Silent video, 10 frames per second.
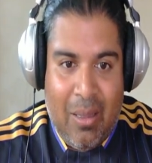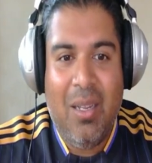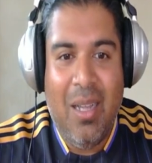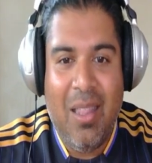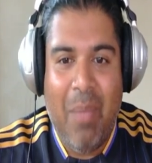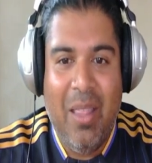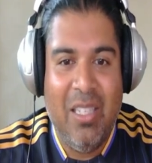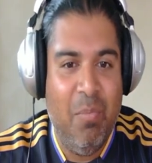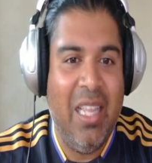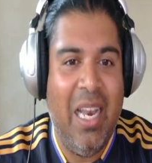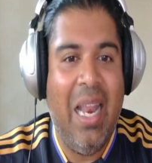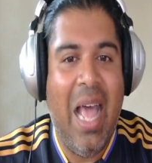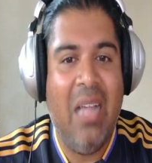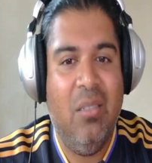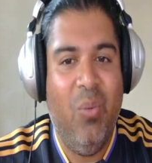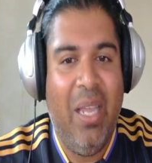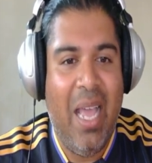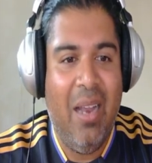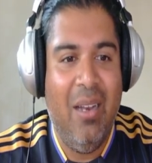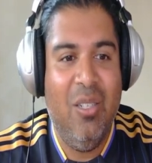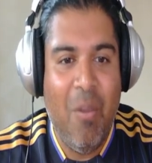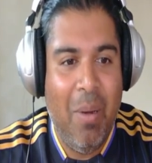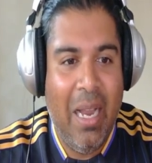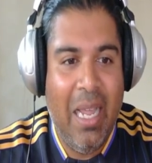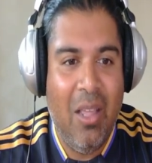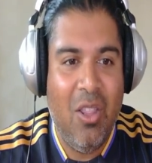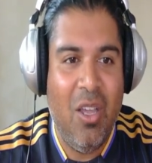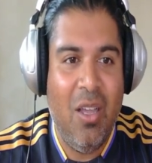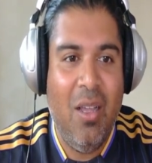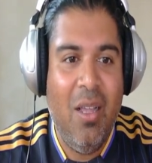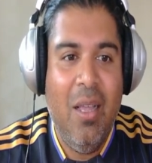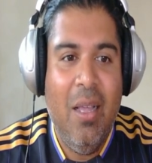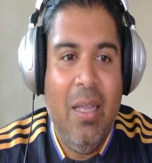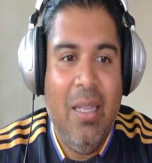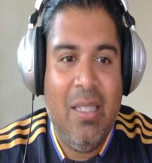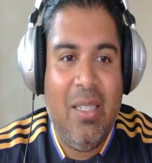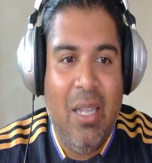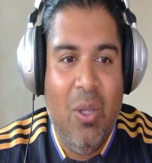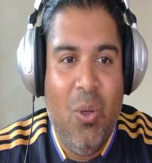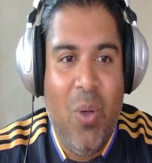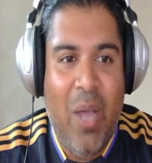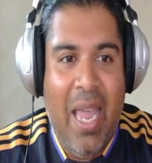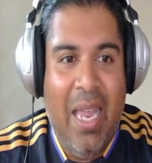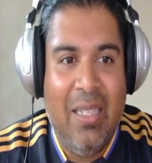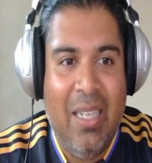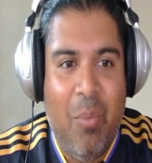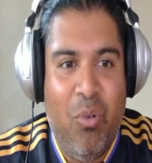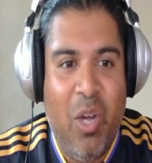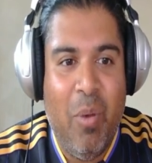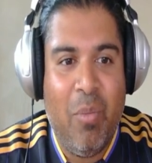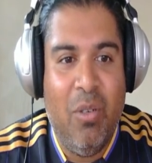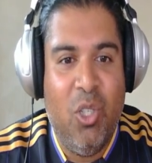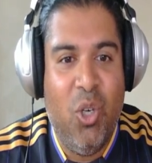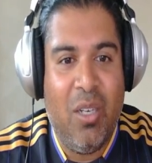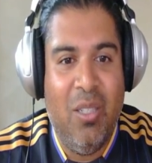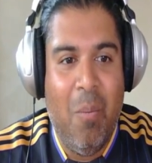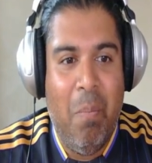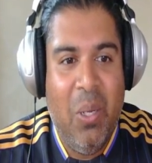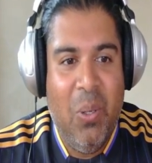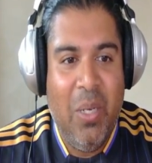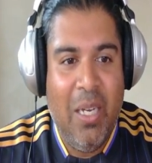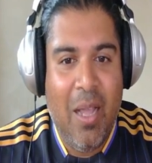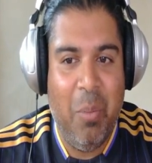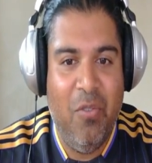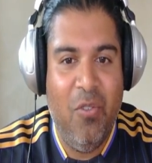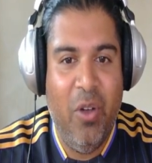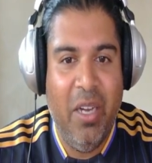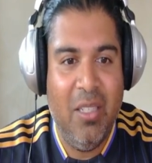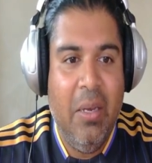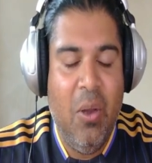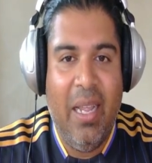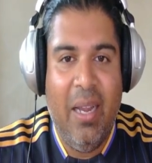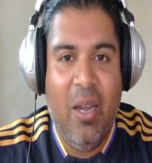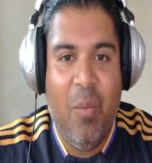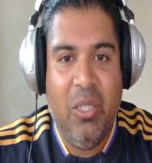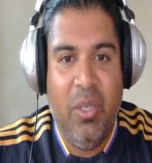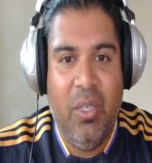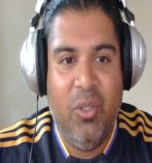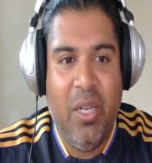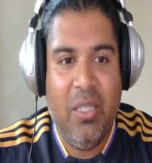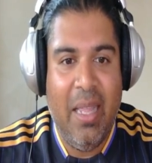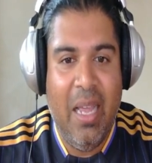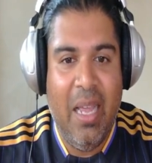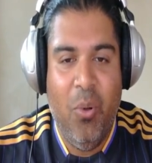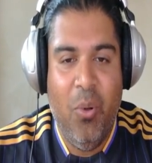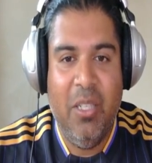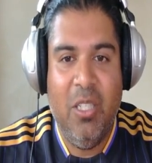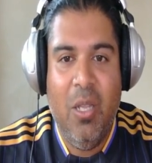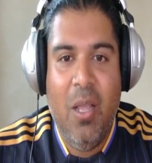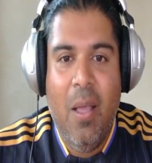I think this is the last weekend to play the single A-tier premium constructor build before it's not in our best interest from a points